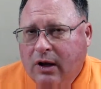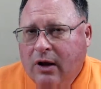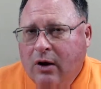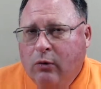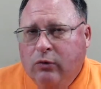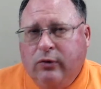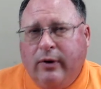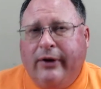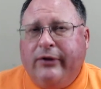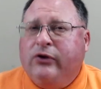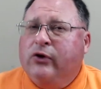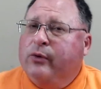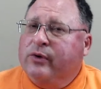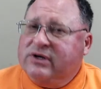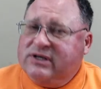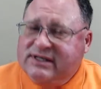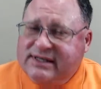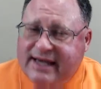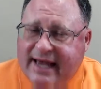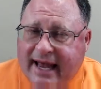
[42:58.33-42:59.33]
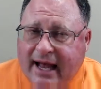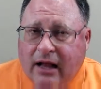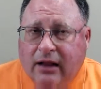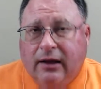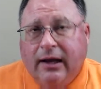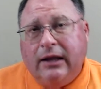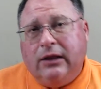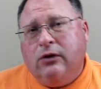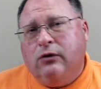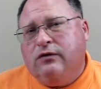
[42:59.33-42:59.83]
Do I do a sale? I
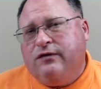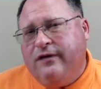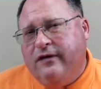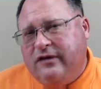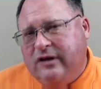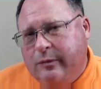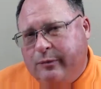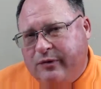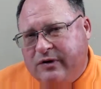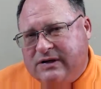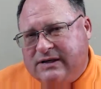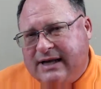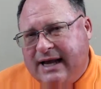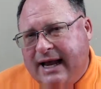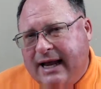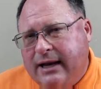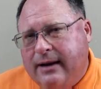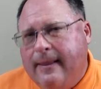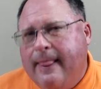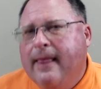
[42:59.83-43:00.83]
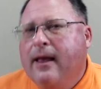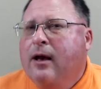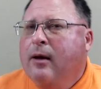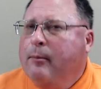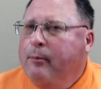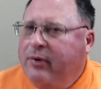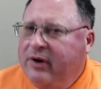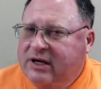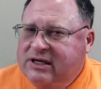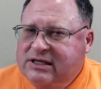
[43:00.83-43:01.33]
lose 50%,
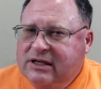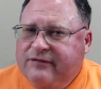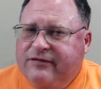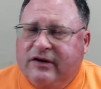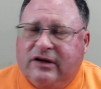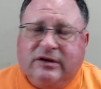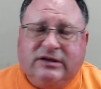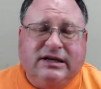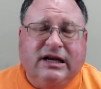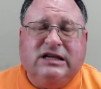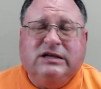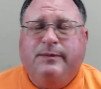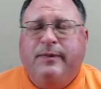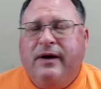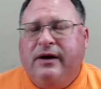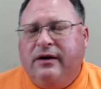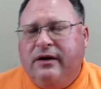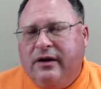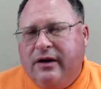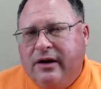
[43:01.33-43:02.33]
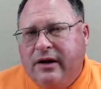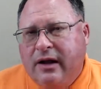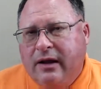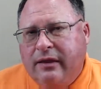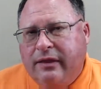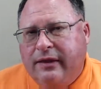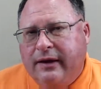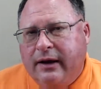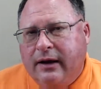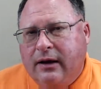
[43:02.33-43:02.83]
but it's still 50 cents better than
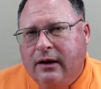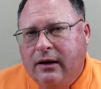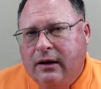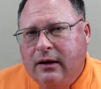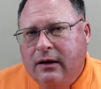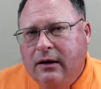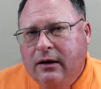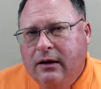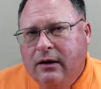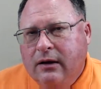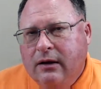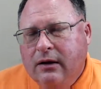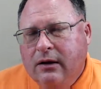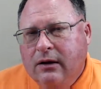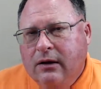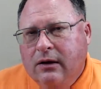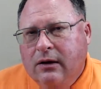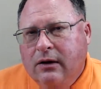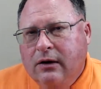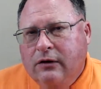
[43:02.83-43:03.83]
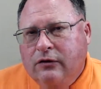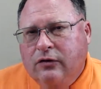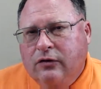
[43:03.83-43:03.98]
nothing. So